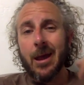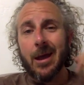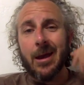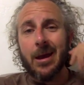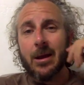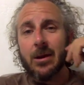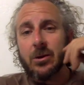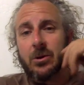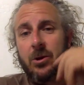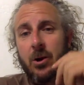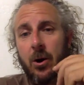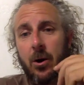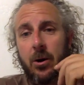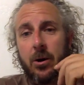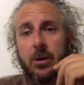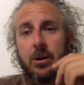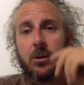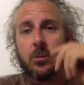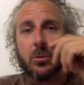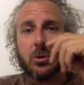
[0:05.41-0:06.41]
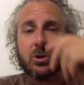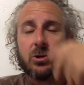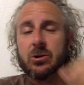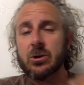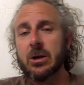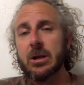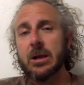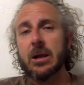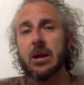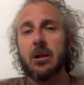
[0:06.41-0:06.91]
and dirty, but you're
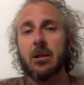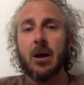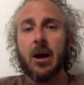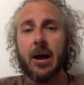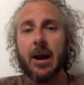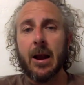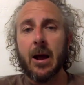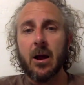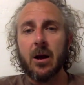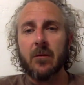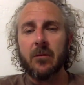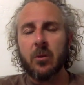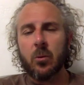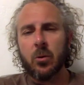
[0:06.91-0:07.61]
going to get a lot out of it.